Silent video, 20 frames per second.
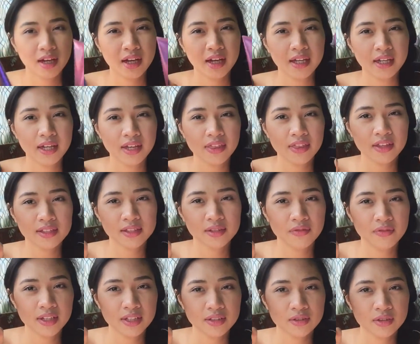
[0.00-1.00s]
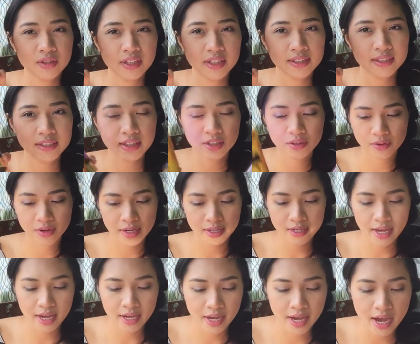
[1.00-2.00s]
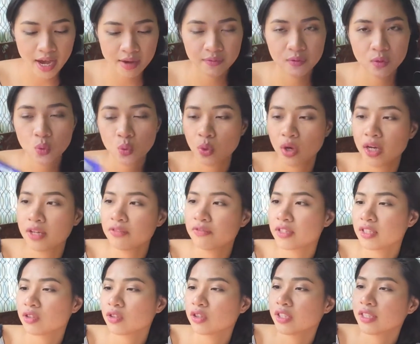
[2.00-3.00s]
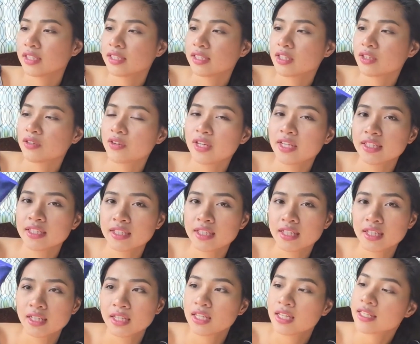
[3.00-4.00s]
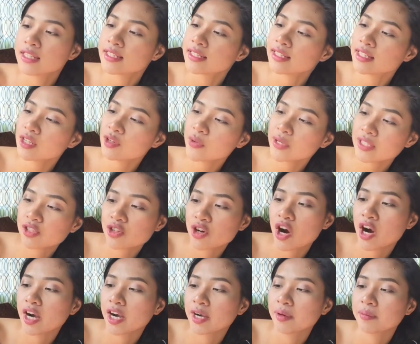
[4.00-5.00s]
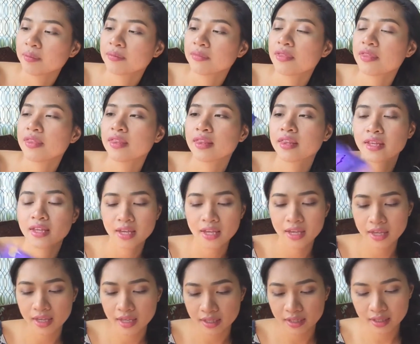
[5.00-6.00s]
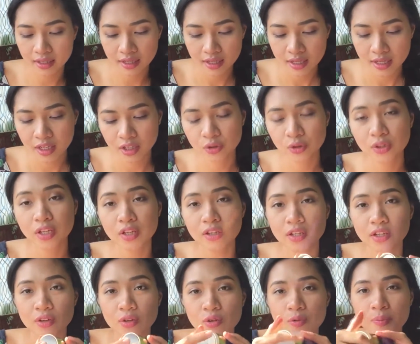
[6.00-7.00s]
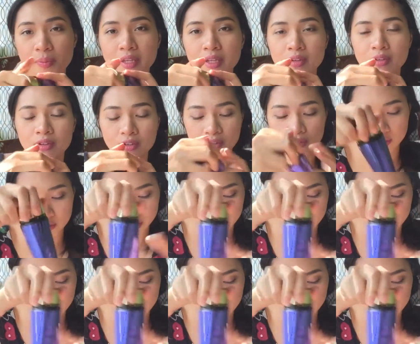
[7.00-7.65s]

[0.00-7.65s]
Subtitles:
I got this Victoria's Secret. I have one Victoria's Secret. Secret Charm. And ito na yung in-open ko.